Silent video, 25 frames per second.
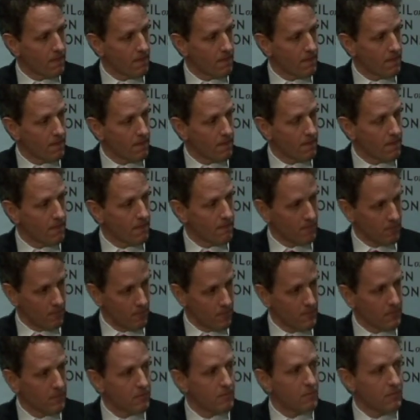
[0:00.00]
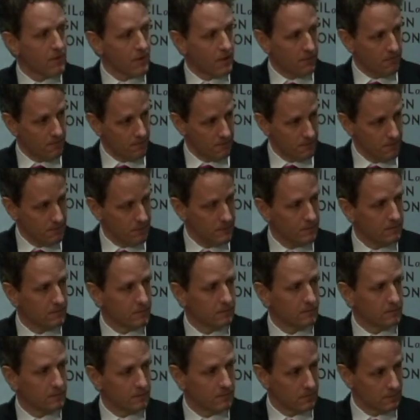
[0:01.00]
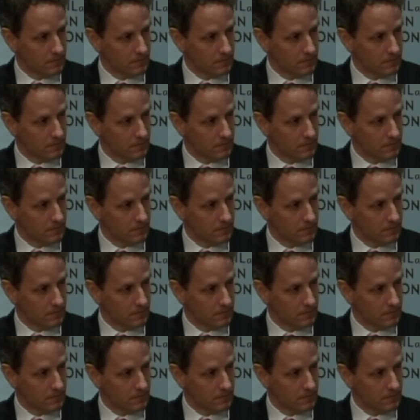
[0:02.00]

in the real world is faced with the choice of